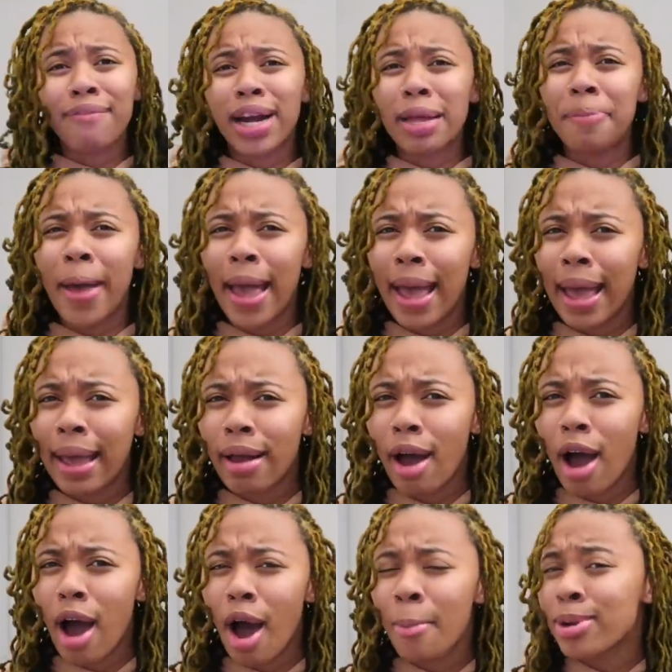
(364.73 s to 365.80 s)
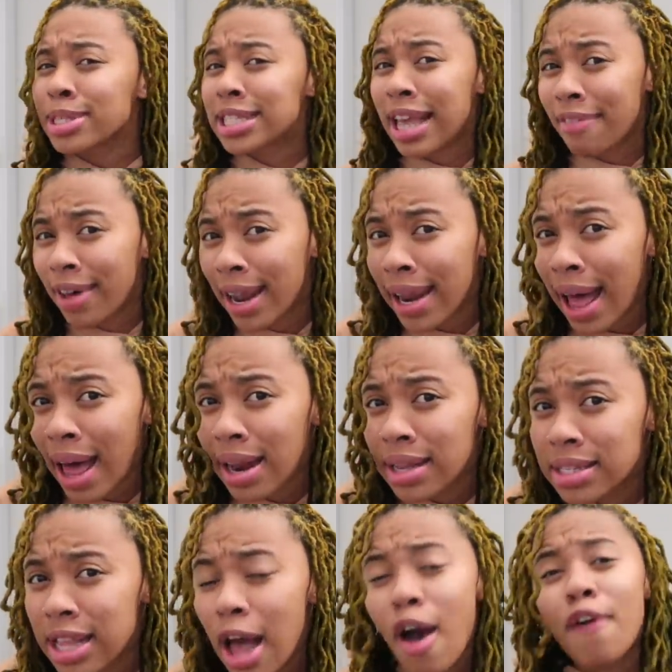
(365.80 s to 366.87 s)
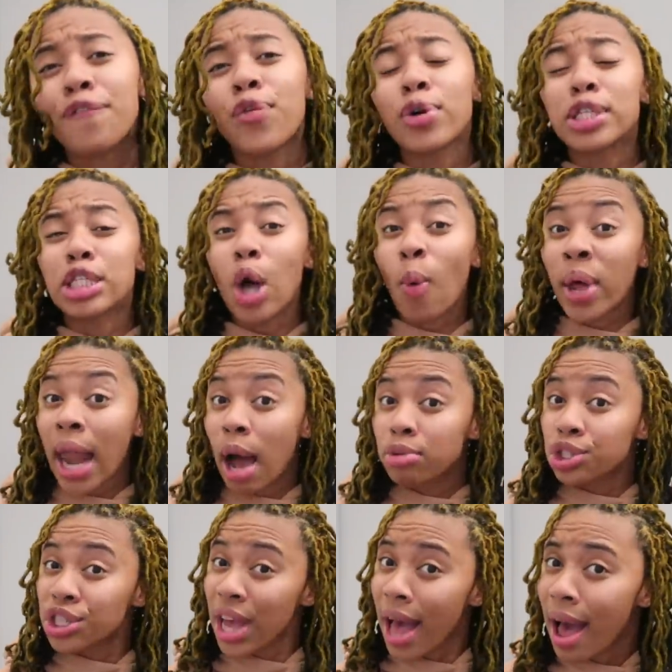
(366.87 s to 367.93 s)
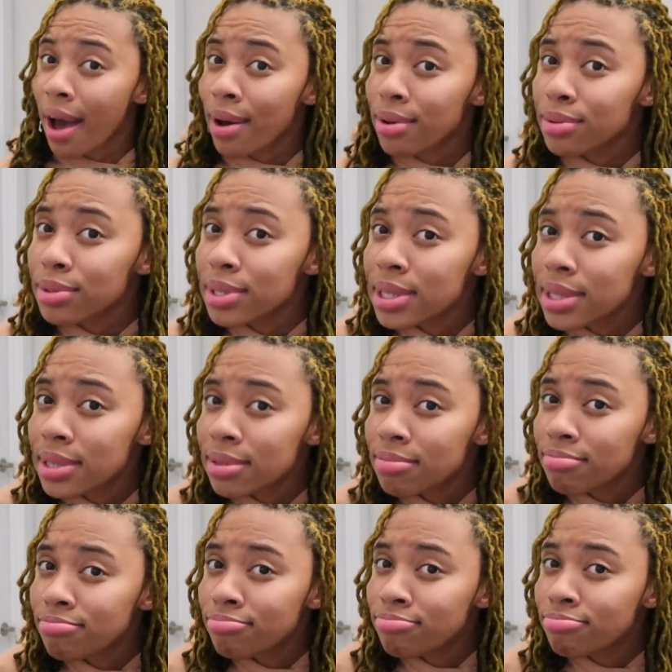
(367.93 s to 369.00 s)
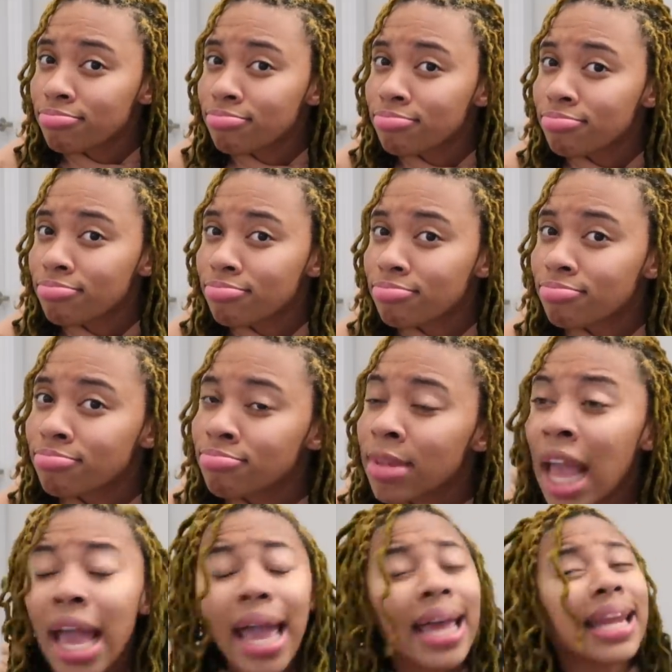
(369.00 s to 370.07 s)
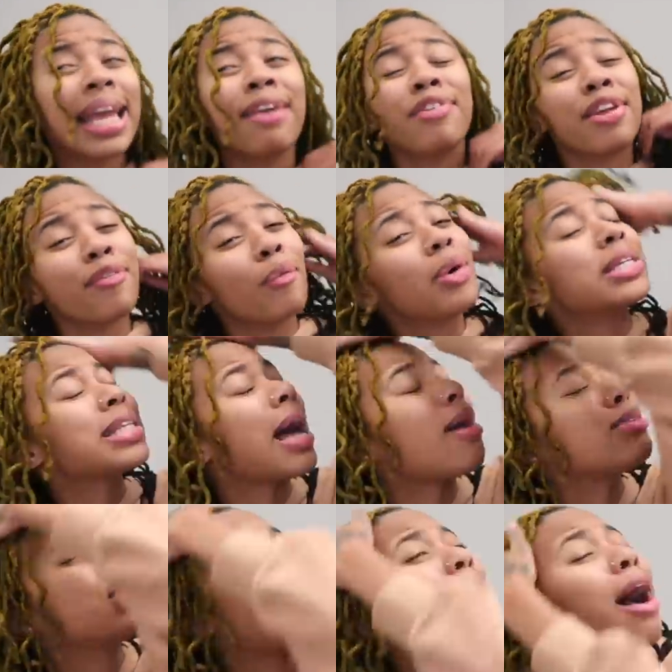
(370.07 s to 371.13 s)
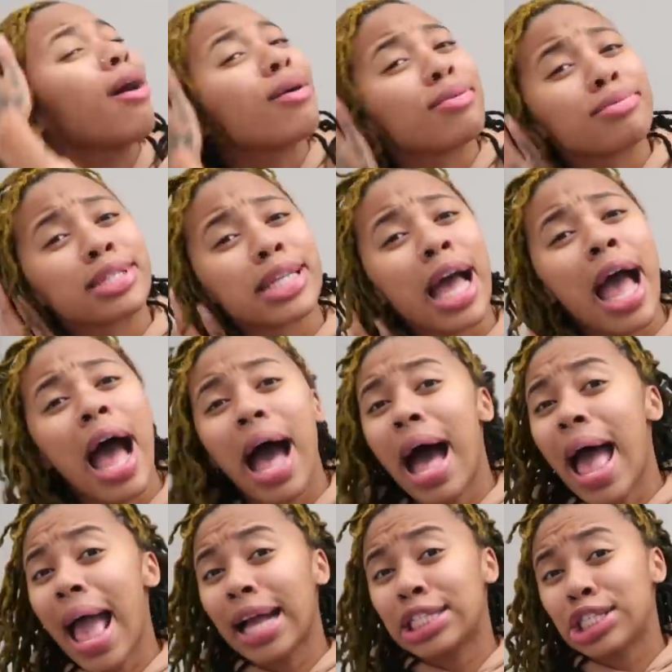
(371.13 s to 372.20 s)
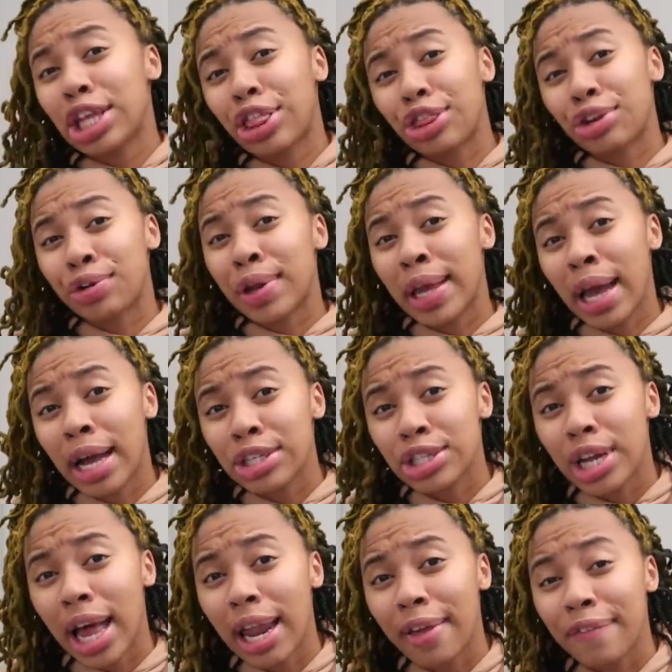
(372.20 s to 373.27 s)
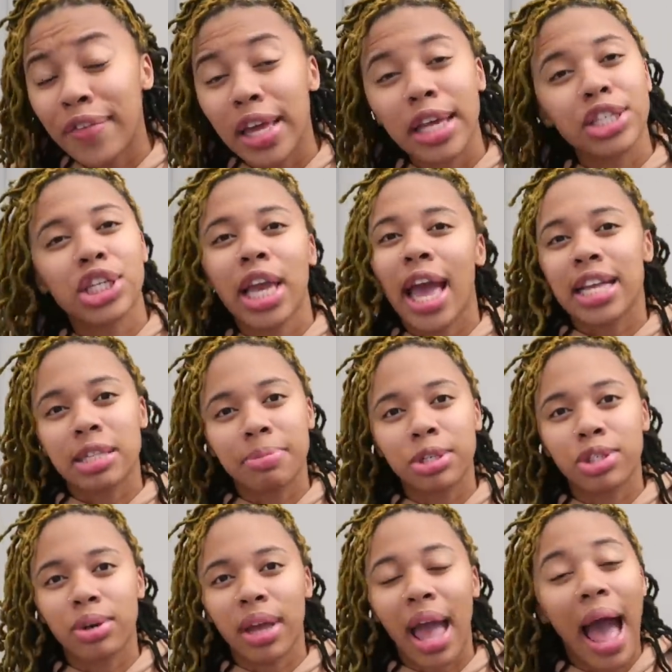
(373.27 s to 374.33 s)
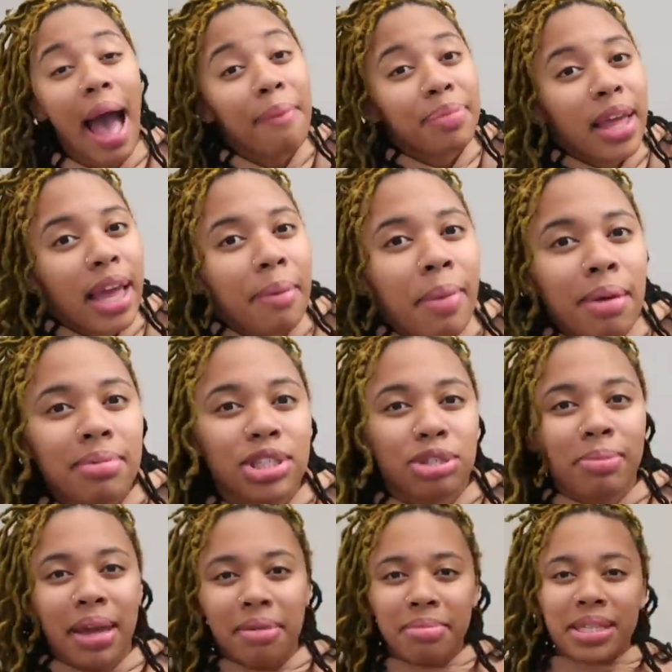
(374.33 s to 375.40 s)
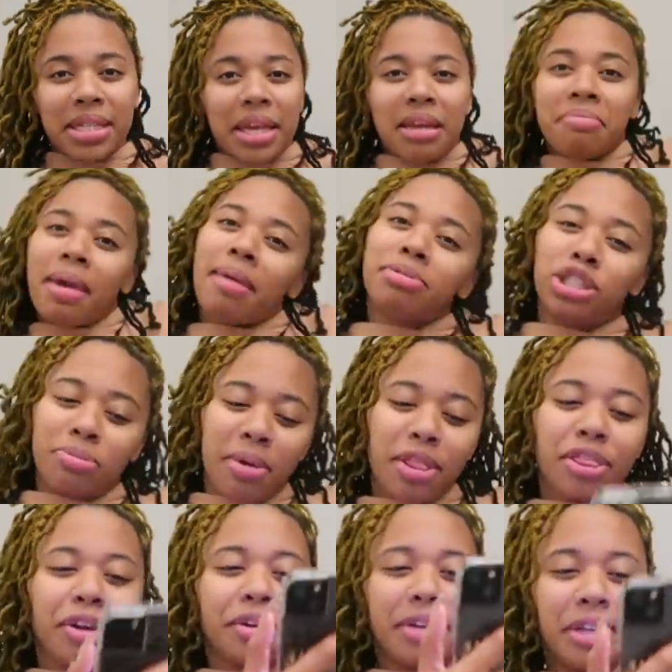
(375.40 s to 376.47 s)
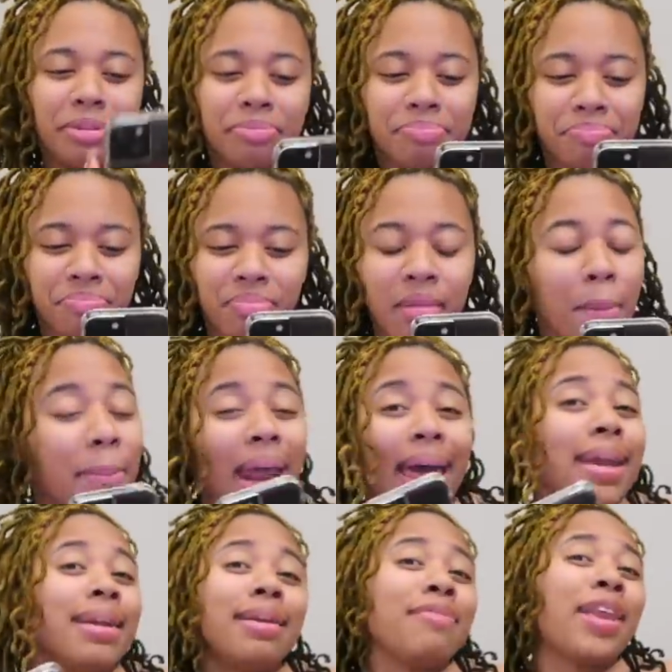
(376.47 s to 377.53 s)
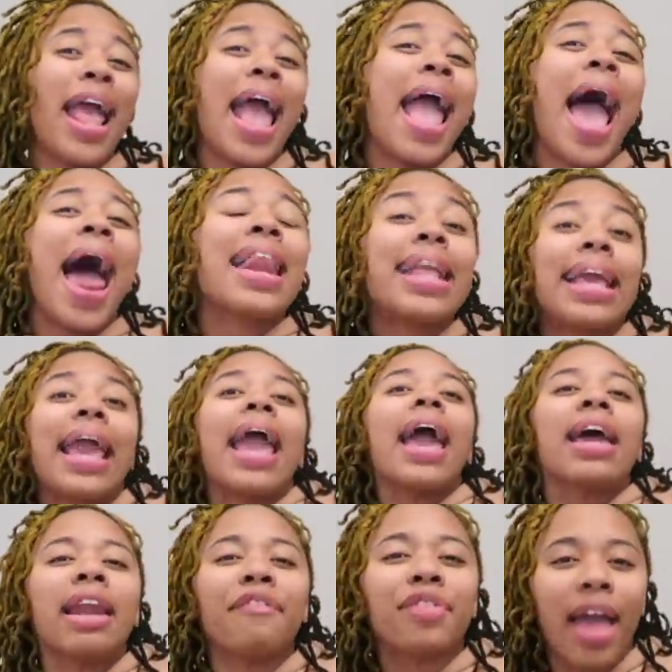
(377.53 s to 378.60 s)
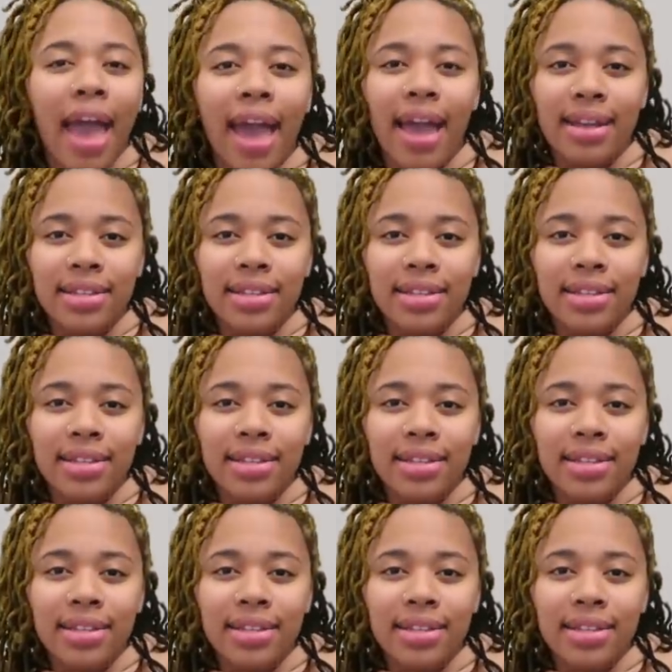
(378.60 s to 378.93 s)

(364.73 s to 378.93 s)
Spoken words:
I'm ready to pay almost $700 for sewing out your house? And even if it wasn't out your house, an extra $300 fee, she has to be joking. I'm thinking maybe she made a mistake. Maybe she meant 30. But I didn't even ask. I didn't care enough to